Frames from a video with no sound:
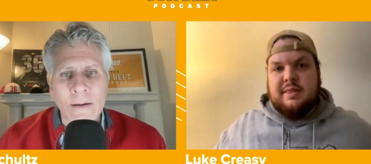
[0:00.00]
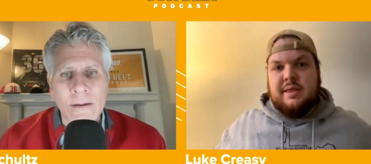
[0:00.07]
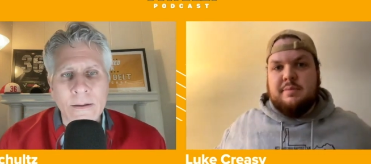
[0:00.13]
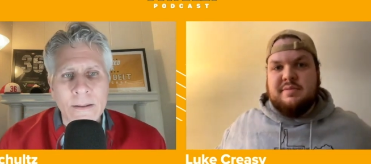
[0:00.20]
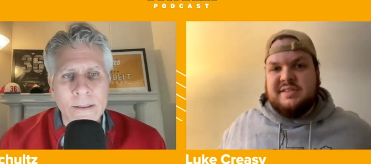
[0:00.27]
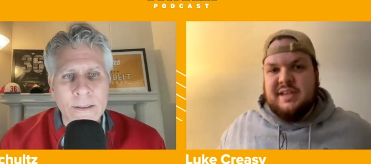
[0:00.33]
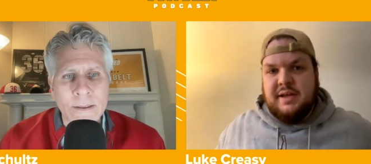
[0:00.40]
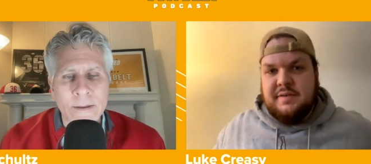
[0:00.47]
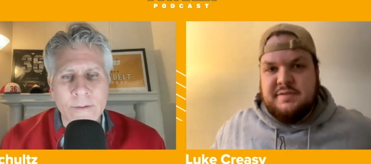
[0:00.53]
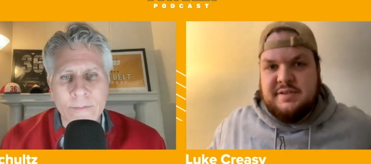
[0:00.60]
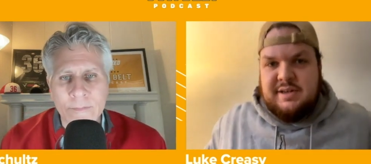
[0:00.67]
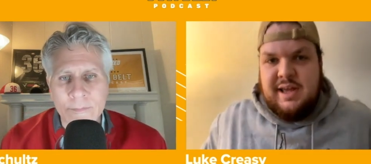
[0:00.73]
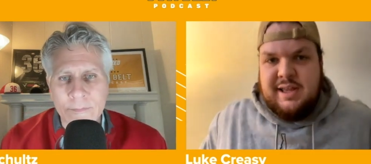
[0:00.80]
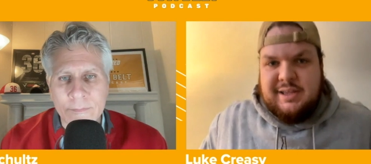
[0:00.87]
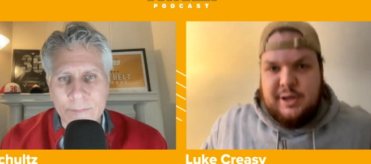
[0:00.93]

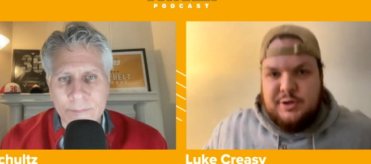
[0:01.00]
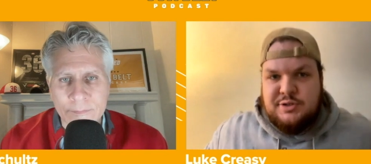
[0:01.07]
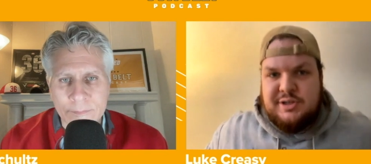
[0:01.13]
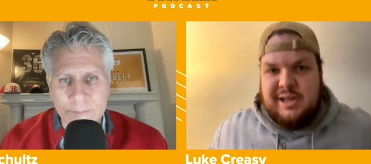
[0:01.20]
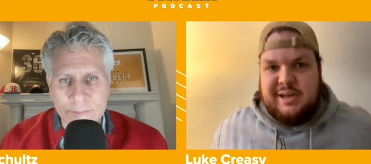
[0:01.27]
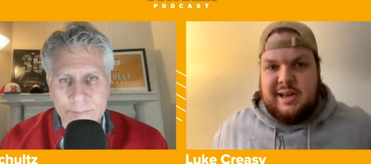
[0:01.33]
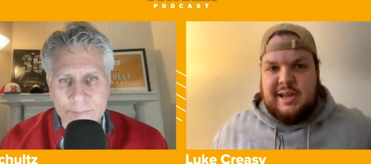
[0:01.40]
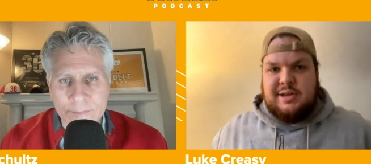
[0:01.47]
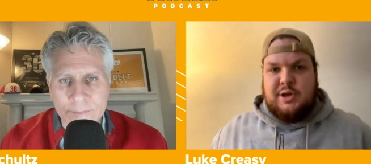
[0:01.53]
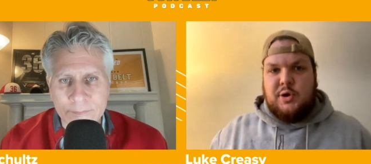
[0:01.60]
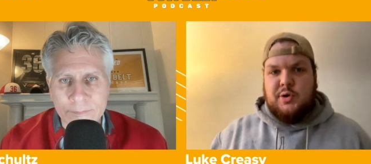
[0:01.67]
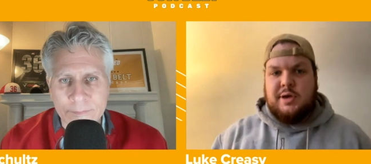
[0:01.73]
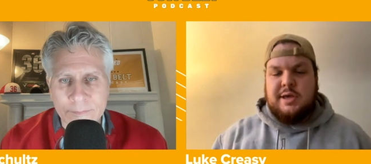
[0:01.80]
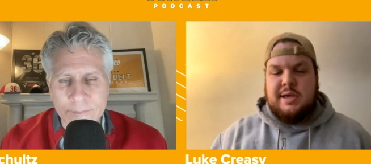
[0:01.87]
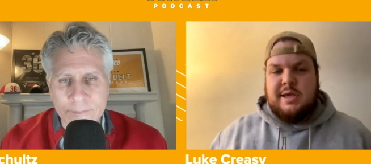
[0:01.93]
Speaker 1: themselves and head coach Dan
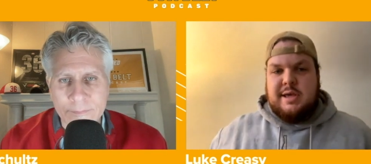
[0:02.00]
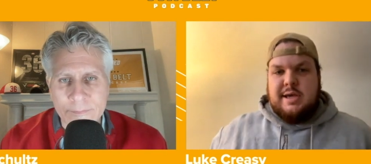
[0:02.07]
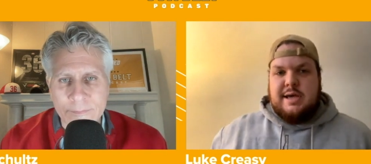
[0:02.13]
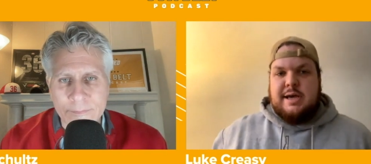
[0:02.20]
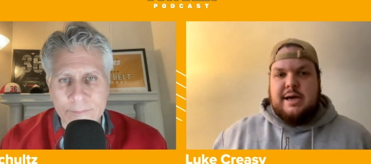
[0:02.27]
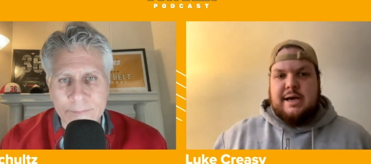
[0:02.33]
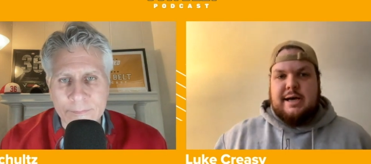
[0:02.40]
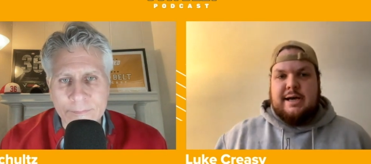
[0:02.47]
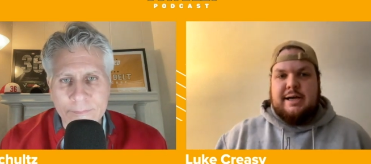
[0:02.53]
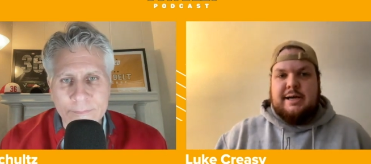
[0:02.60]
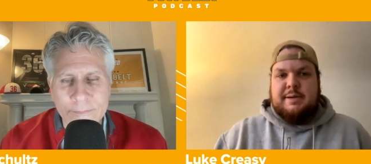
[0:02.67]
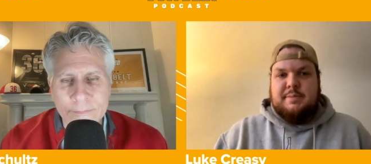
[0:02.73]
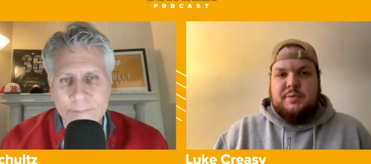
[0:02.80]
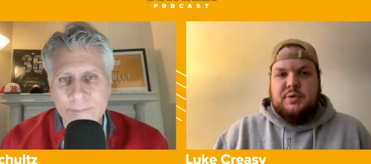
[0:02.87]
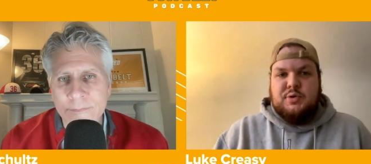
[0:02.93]
D'Antoni,
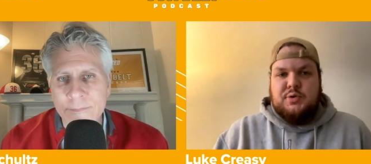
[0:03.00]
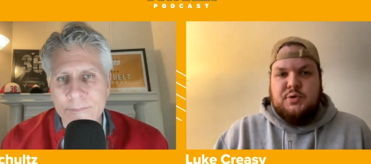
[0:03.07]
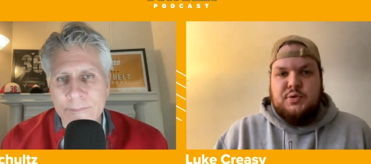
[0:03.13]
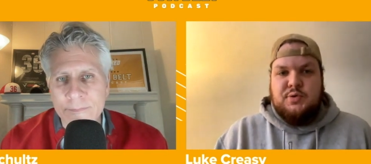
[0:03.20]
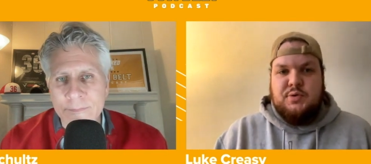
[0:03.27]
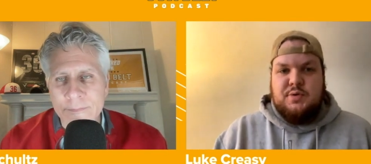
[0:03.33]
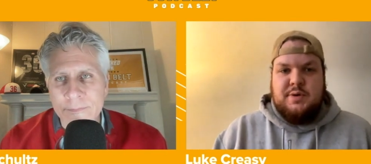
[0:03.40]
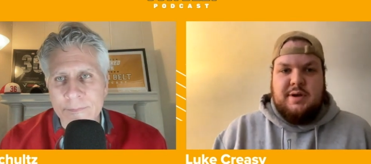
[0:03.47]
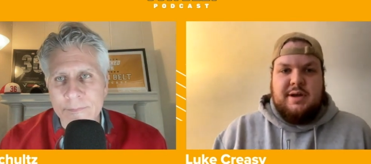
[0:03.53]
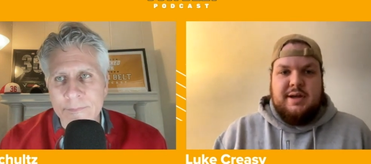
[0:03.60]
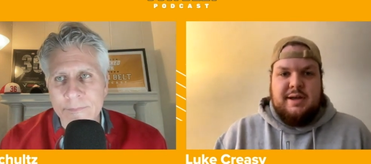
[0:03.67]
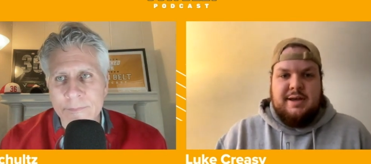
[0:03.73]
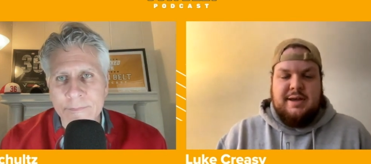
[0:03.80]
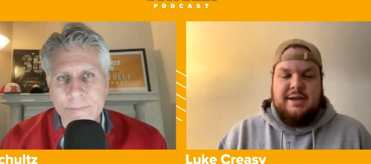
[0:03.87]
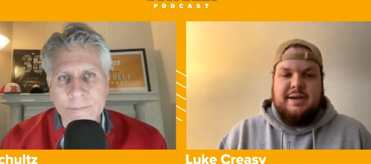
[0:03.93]
um, who
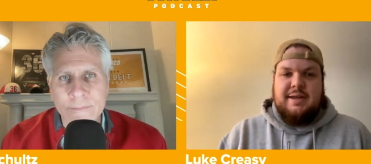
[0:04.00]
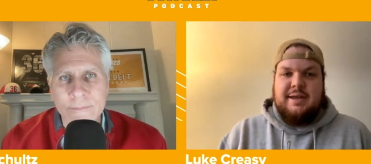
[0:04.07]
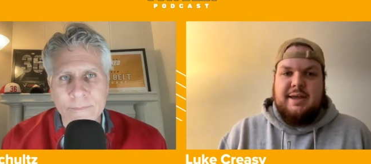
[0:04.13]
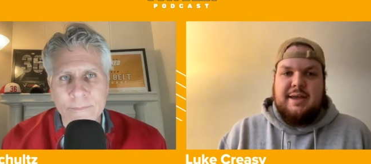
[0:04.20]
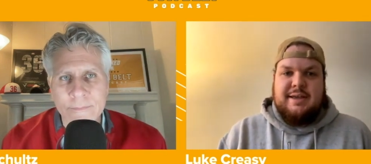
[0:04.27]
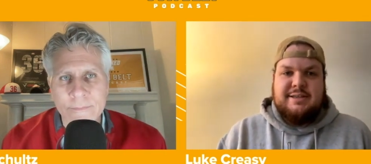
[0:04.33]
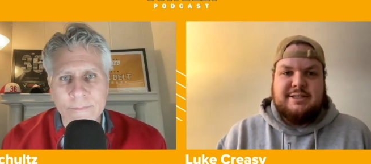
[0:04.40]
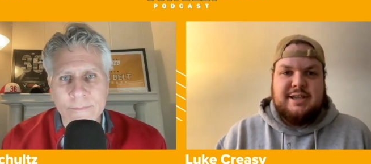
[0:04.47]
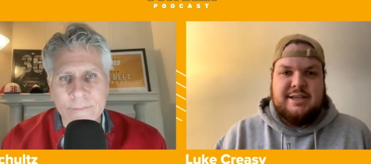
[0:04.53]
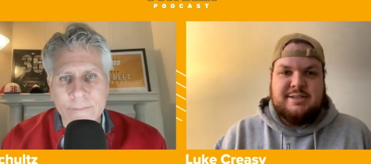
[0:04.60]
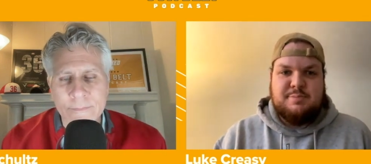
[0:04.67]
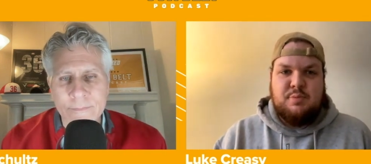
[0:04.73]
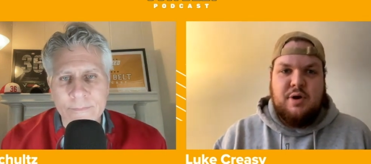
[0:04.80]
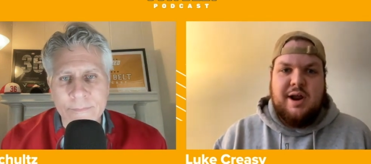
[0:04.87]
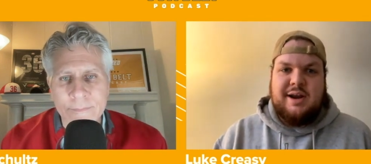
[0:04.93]
uh, has
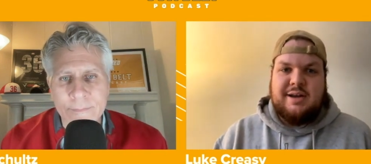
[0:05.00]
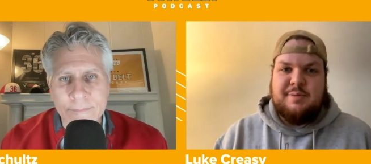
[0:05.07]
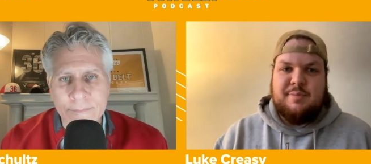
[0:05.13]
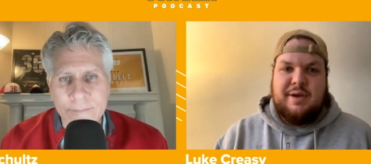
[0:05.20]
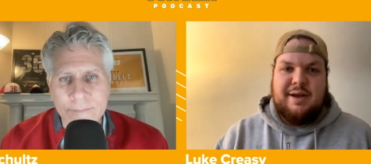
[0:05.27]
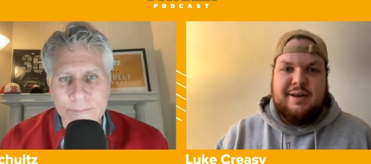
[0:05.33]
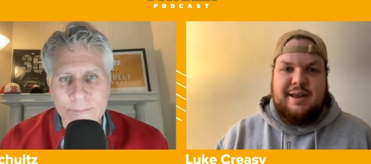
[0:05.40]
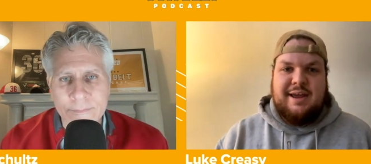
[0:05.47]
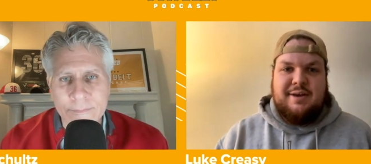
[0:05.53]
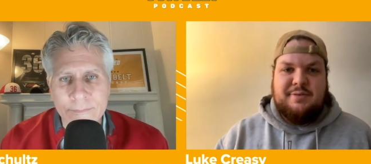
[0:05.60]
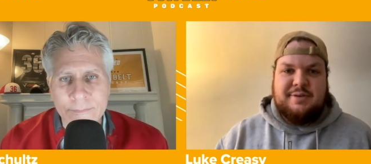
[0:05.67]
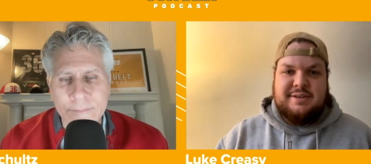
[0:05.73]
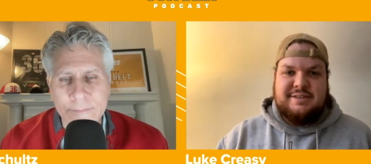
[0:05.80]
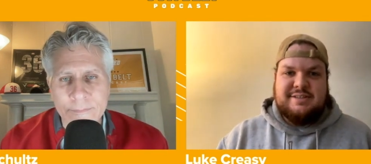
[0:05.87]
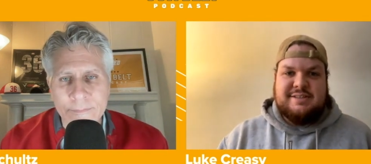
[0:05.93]
has bragged about
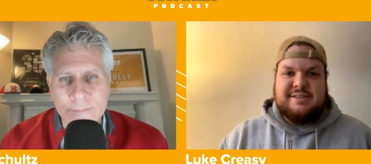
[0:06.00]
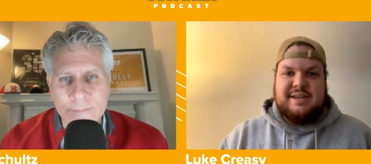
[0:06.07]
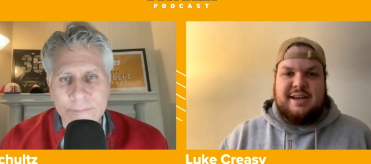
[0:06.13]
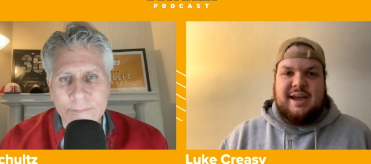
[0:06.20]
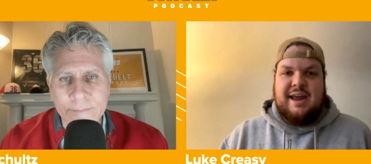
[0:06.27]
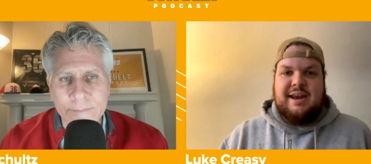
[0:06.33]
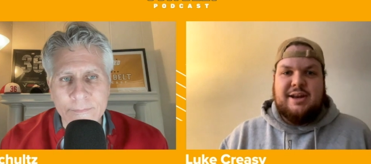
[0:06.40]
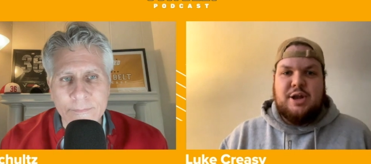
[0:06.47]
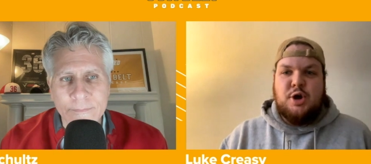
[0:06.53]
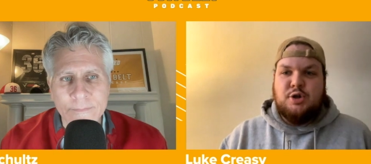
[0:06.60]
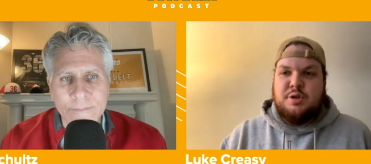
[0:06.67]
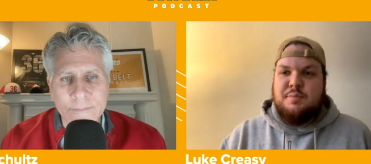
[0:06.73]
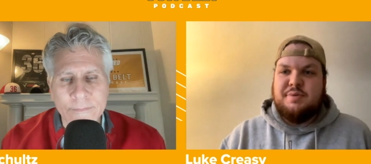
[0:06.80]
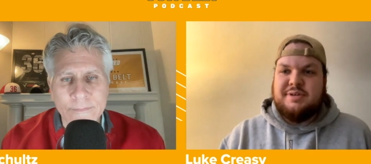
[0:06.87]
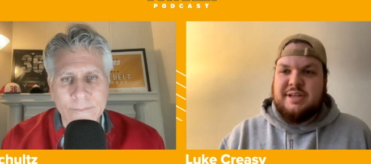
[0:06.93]
how he's uh, kind of
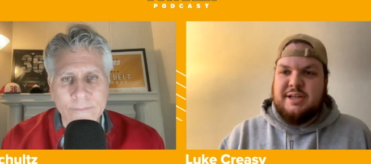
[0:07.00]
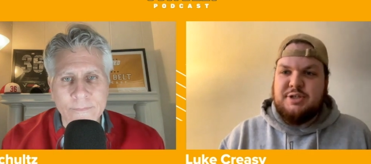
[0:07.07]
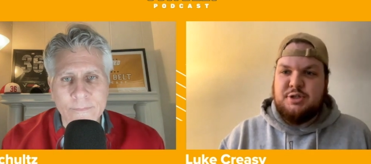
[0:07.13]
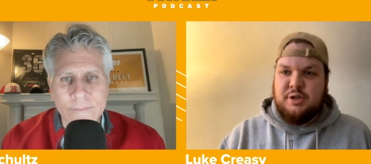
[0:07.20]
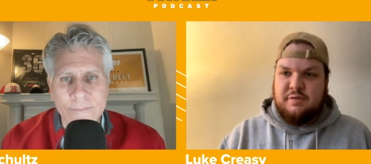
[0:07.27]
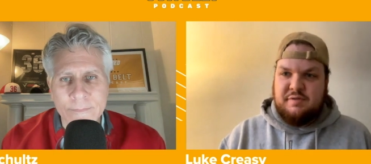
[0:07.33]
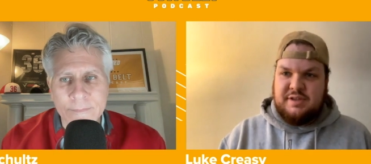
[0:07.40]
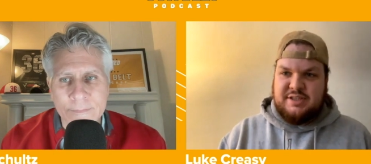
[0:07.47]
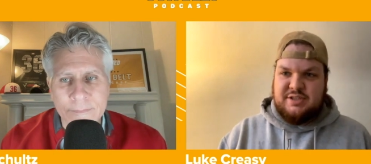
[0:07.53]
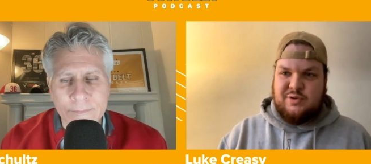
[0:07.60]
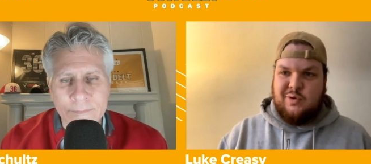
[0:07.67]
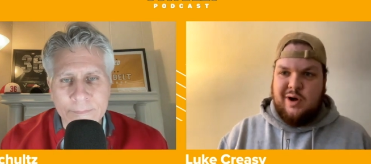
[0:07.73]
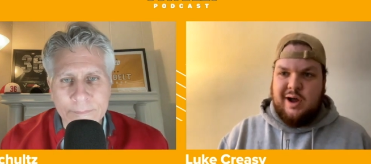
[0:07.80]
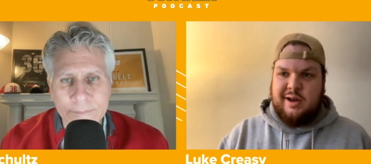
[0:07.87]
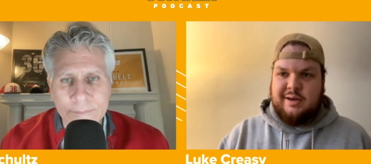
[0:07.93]
known the potential of this
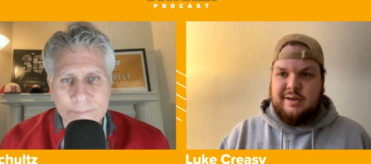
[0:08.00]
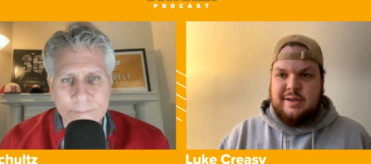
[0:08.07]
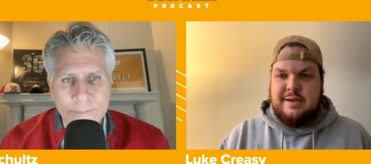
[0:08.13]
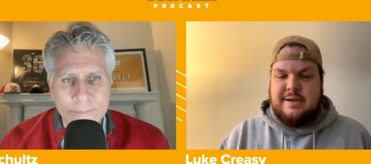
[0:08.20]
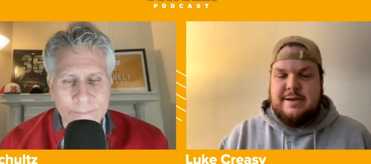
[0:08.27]
squad.